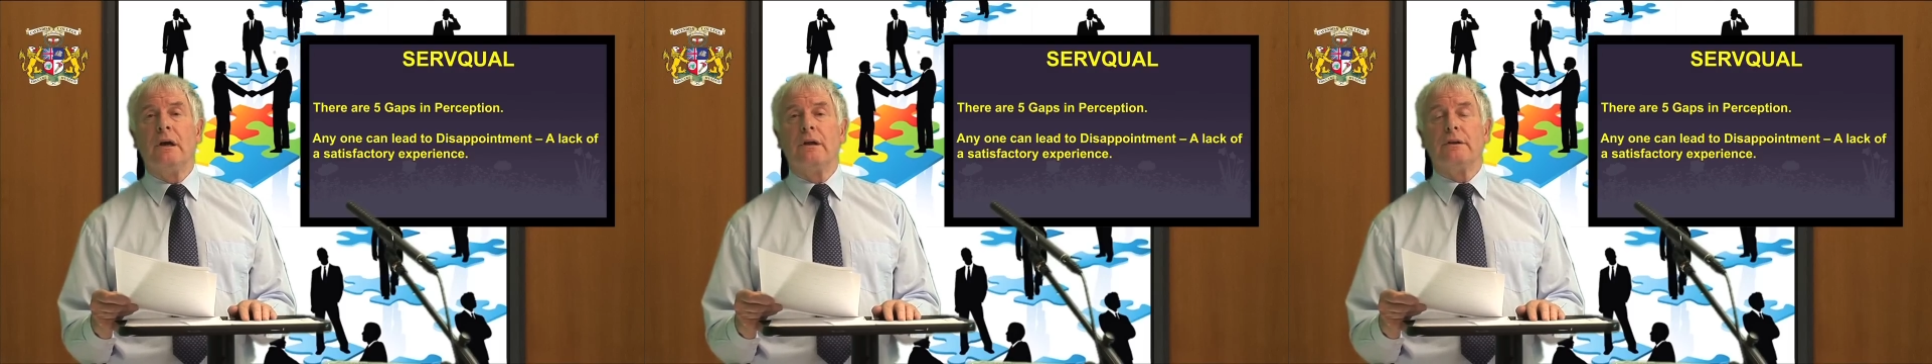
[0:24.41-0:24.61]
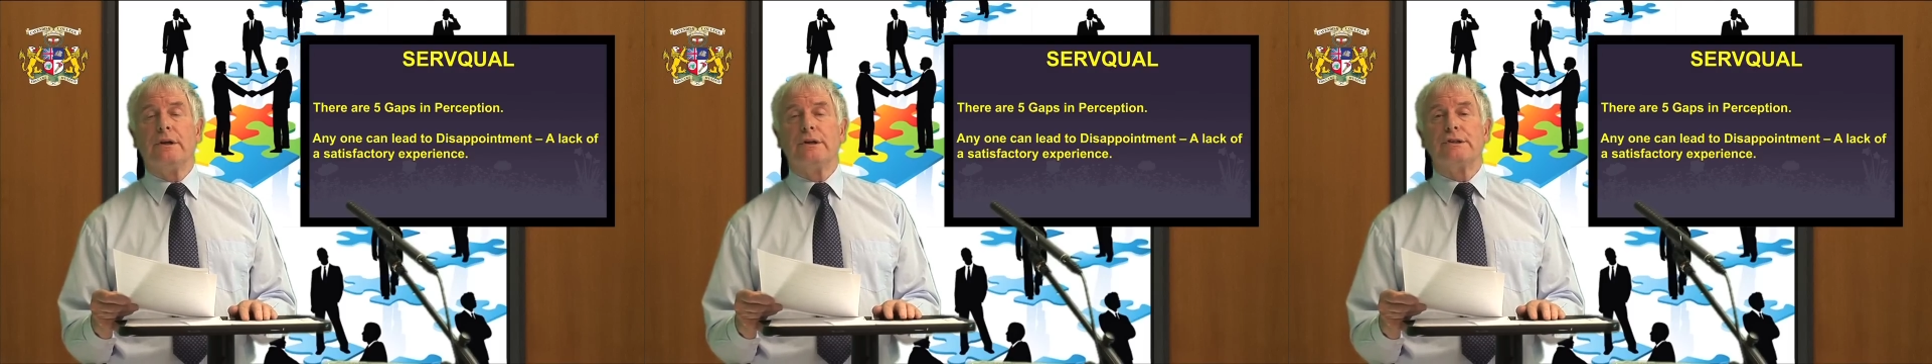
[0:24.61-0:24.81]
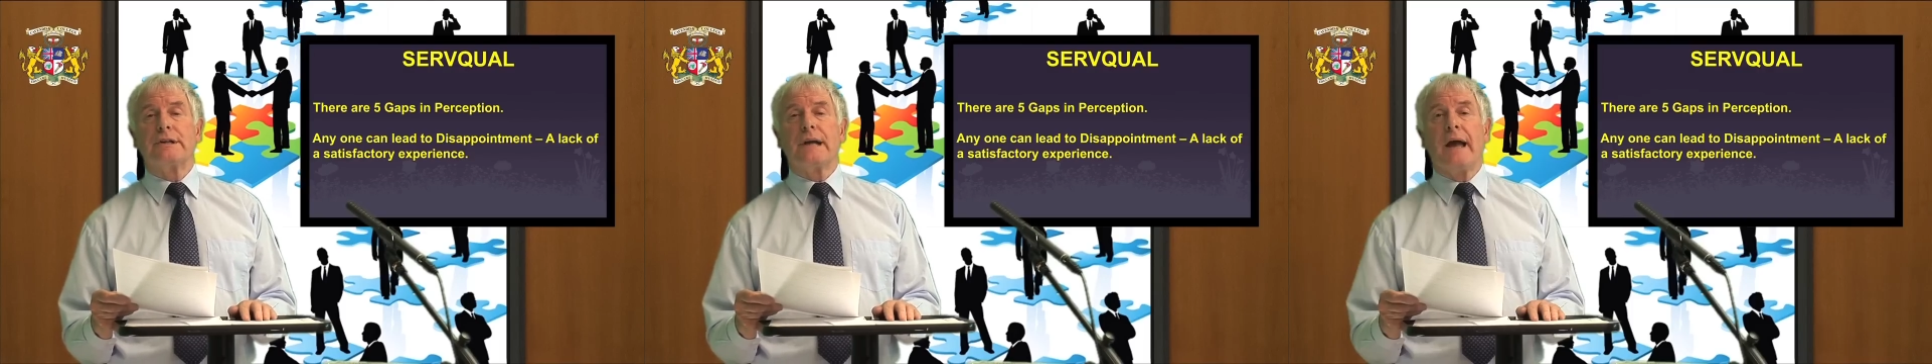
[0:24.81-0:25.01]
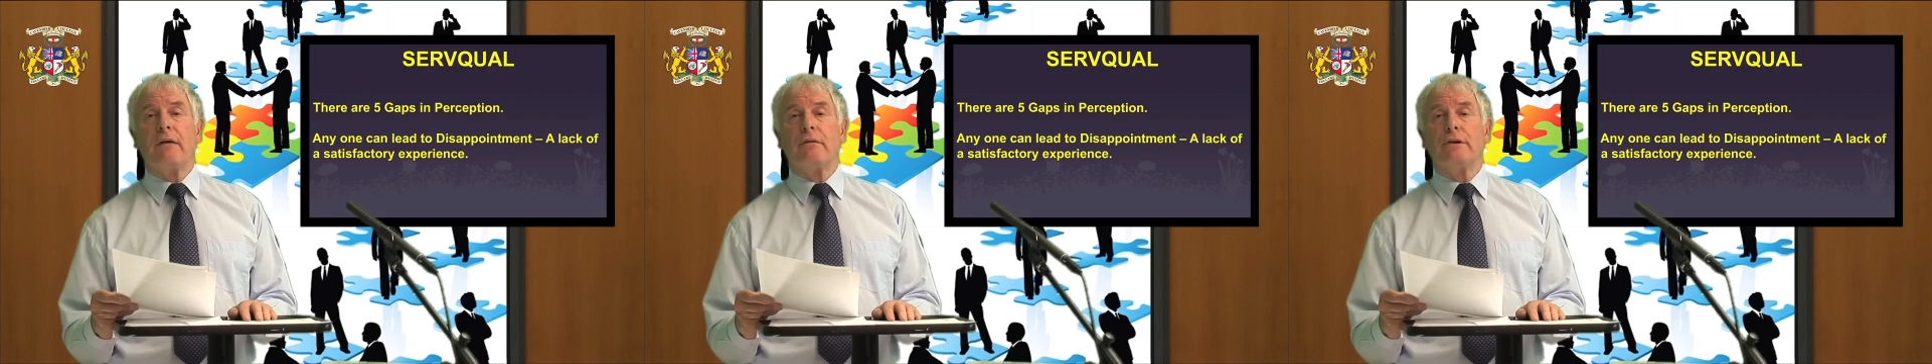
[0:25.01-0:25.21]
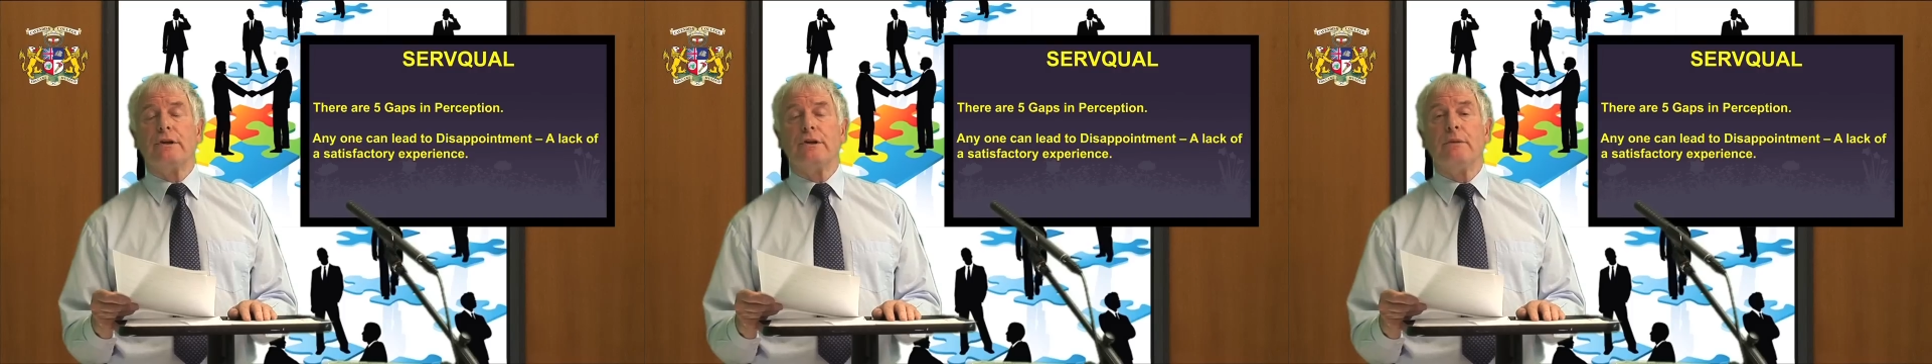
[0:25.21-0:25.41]
that is
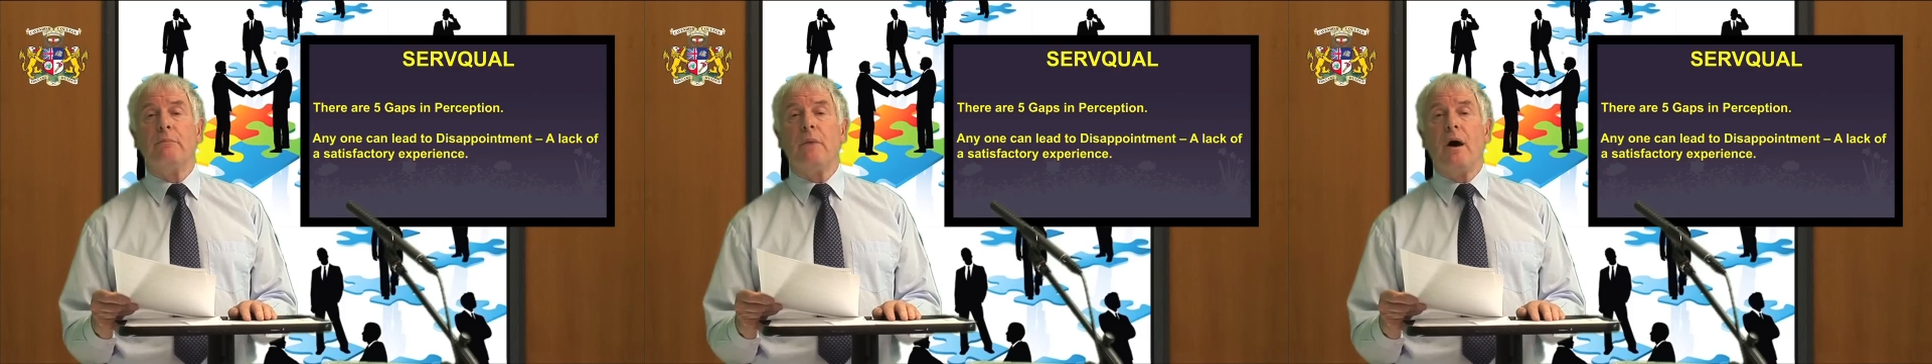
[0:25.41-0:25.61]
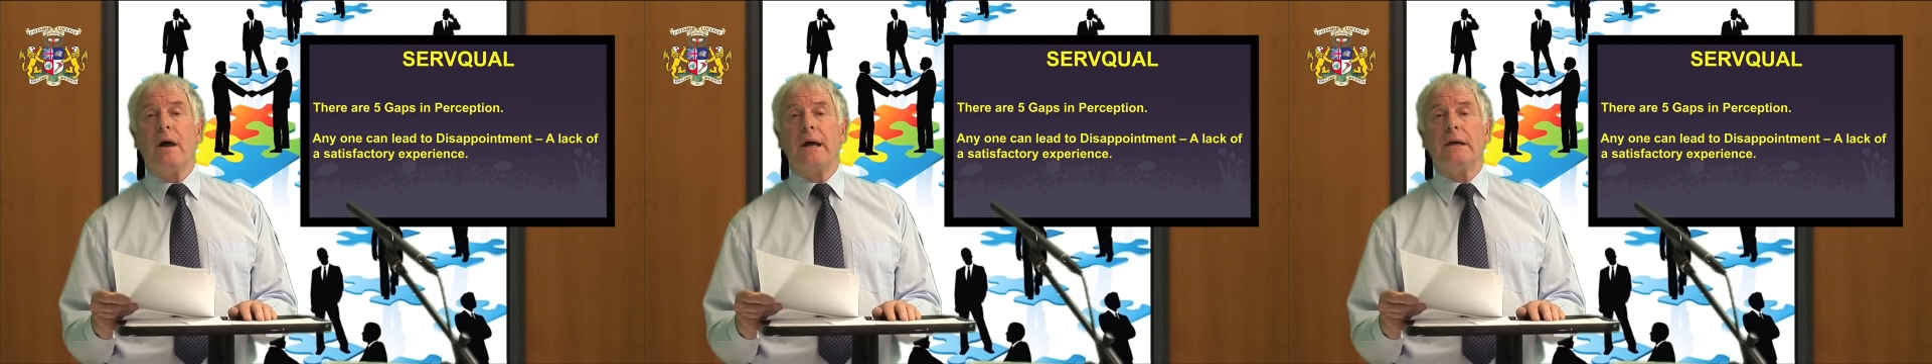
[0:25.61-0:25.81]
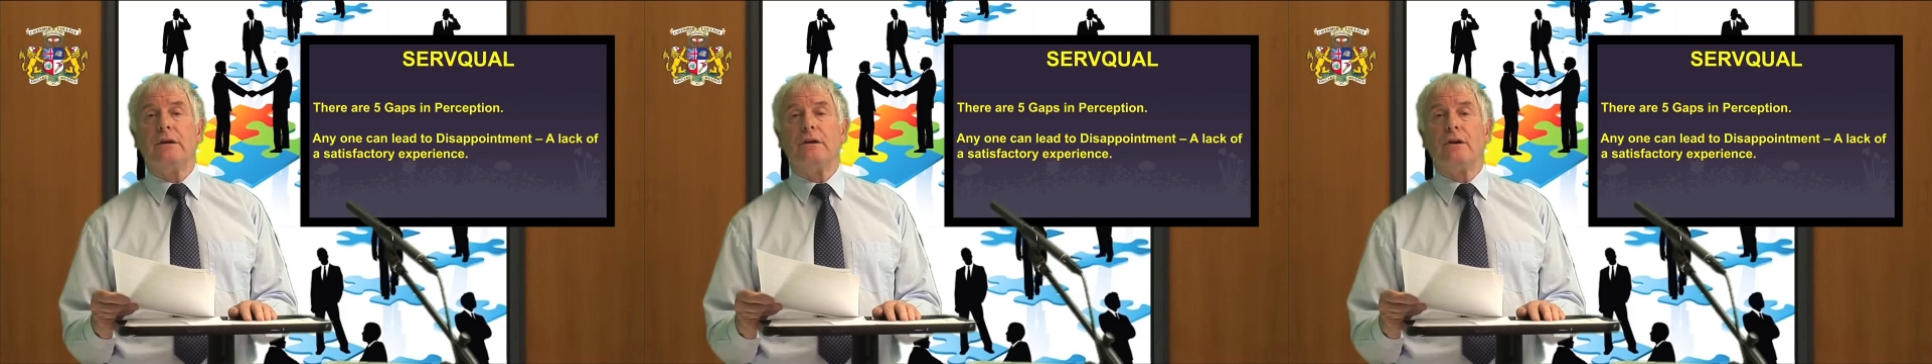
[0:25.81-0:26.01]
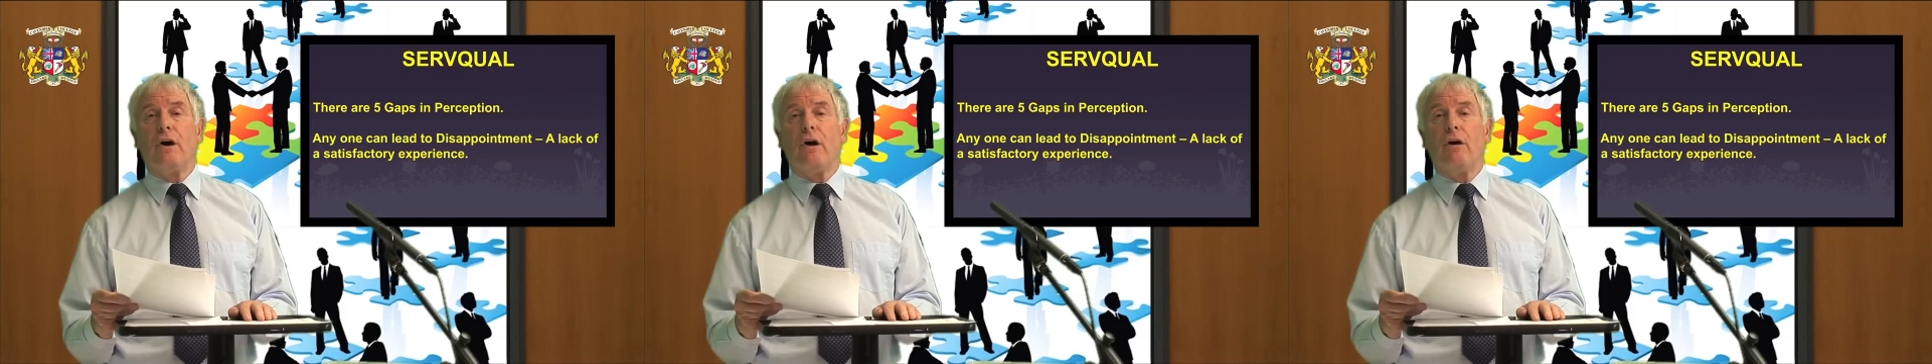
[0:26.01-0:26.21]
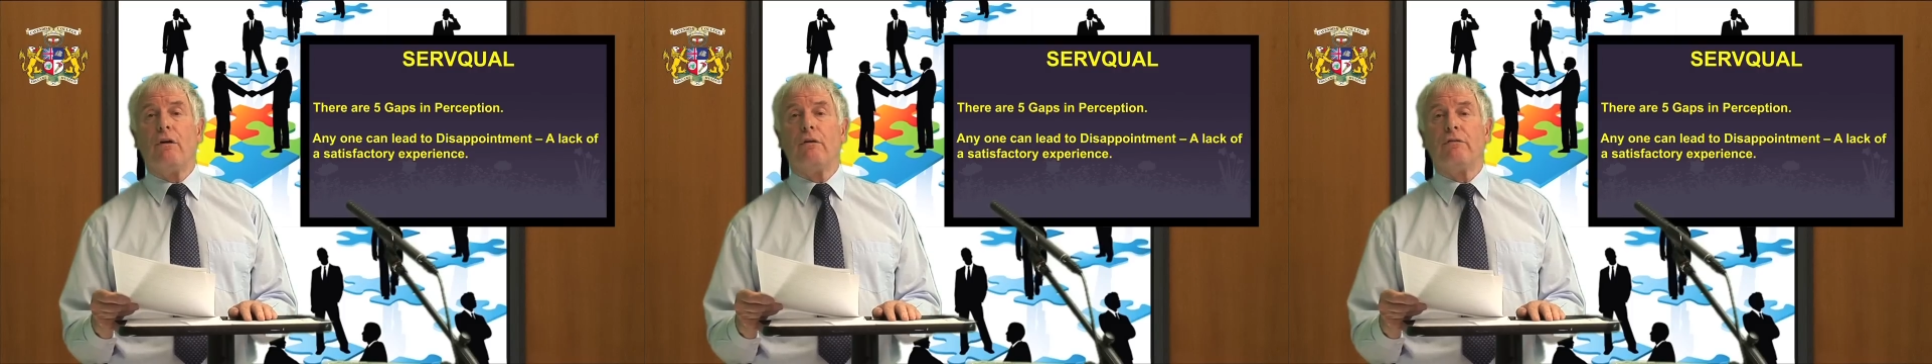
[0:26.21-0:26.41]
carried in the mind
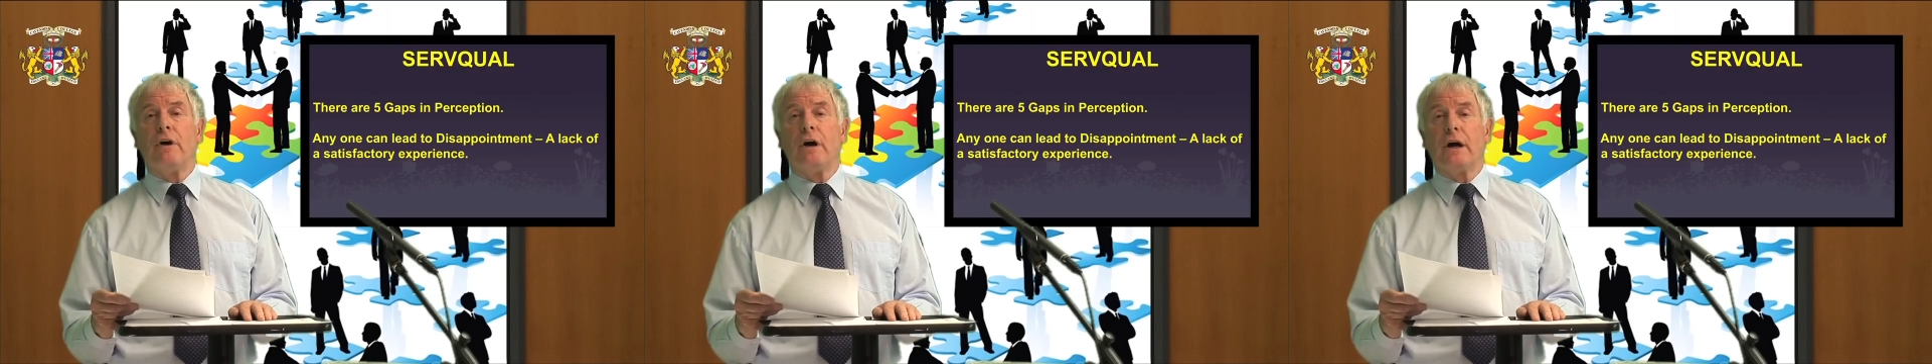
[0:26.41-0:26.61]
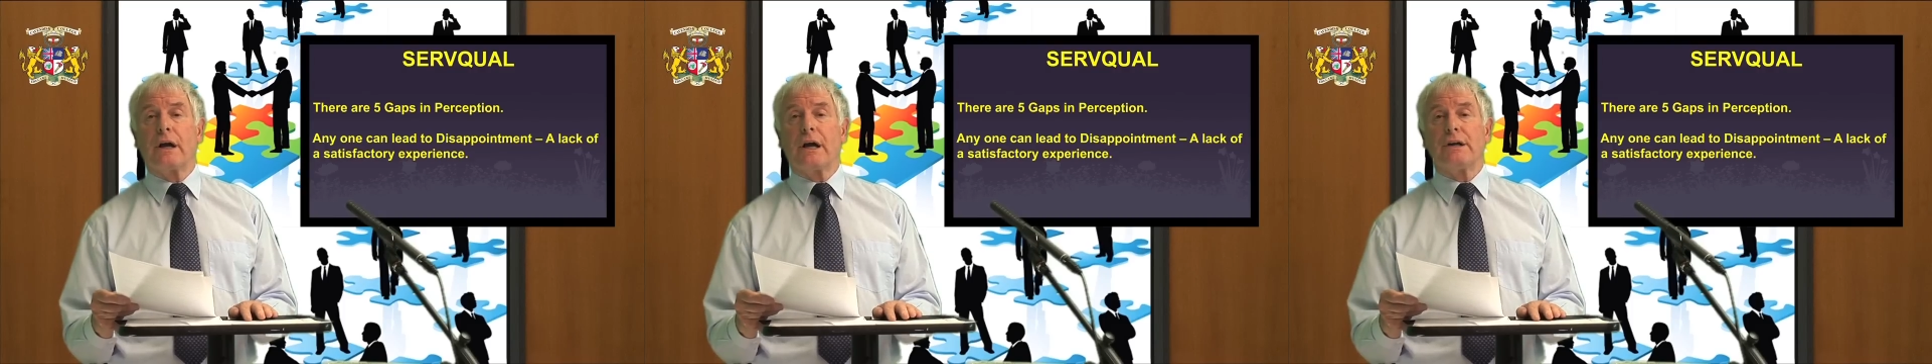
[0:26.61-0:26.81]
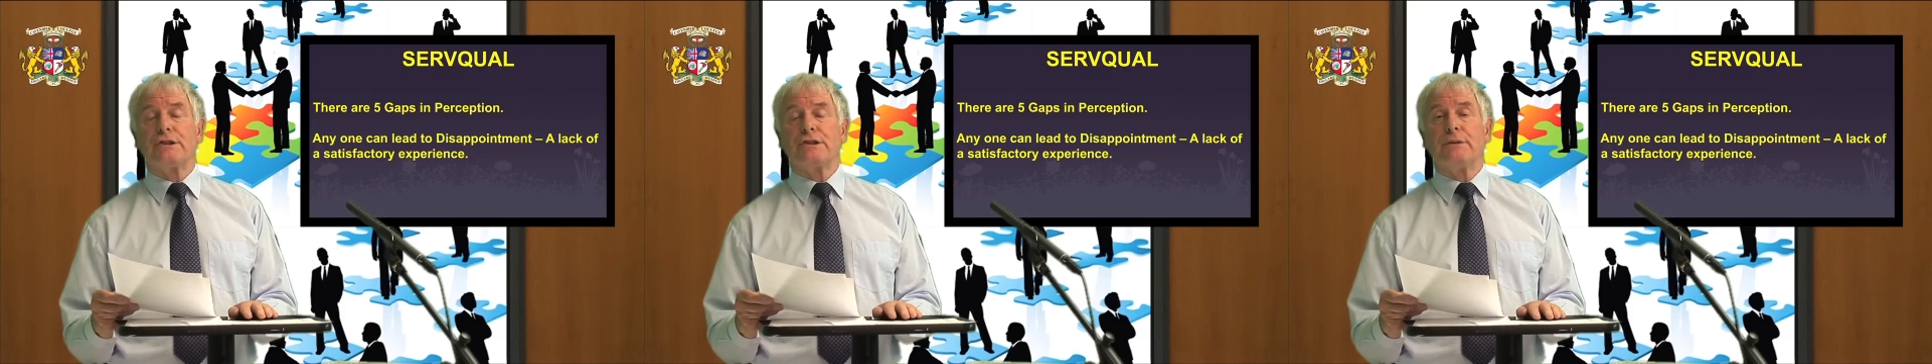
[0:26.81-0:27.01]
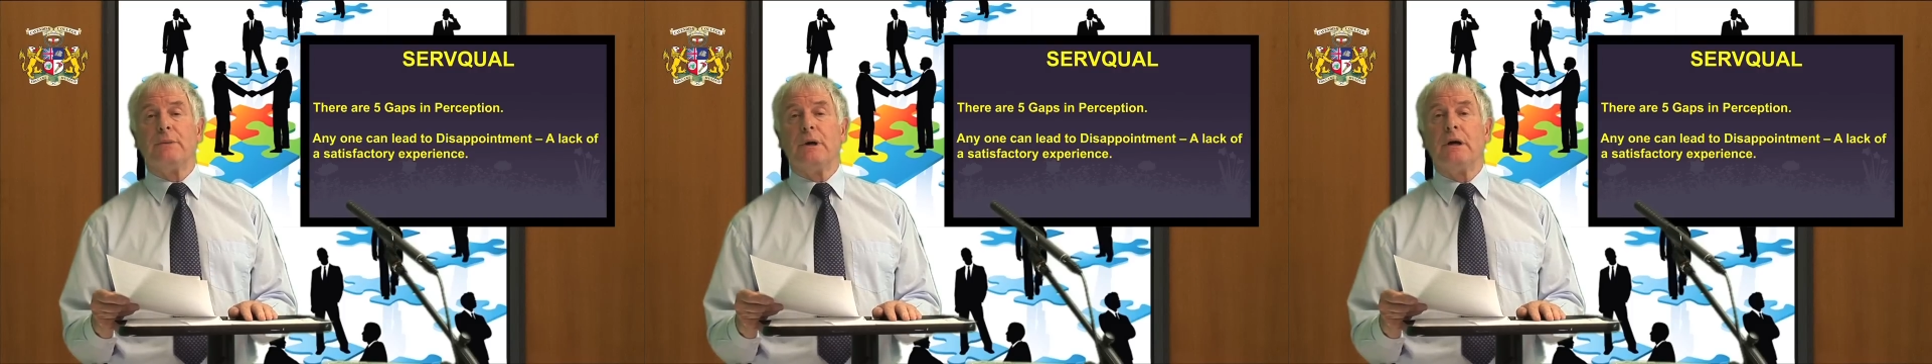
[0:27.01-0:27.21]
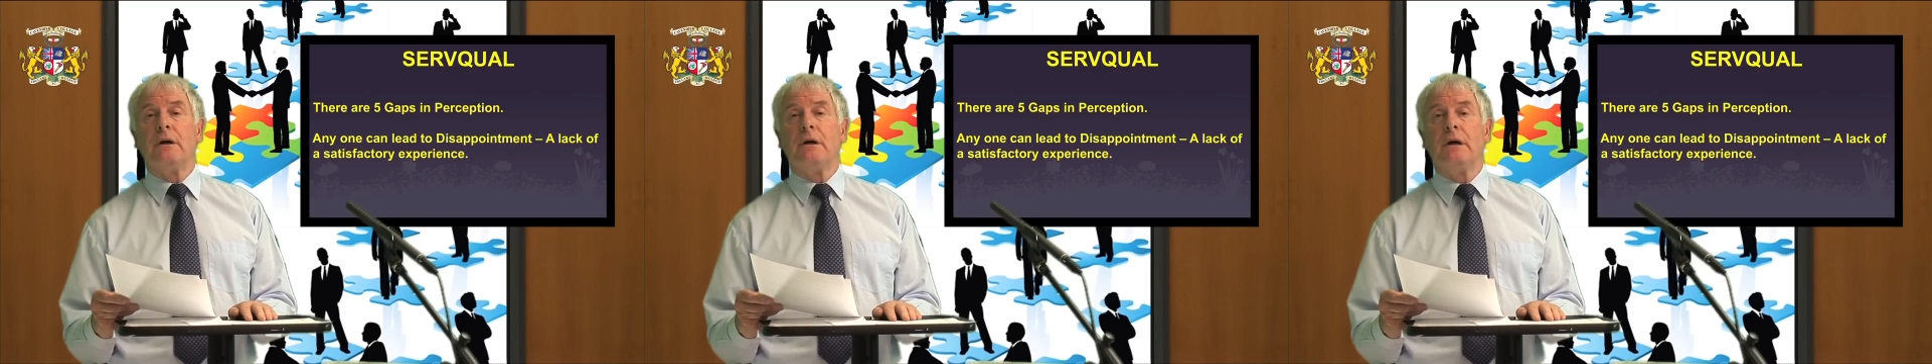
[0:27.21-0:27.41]
of a customer,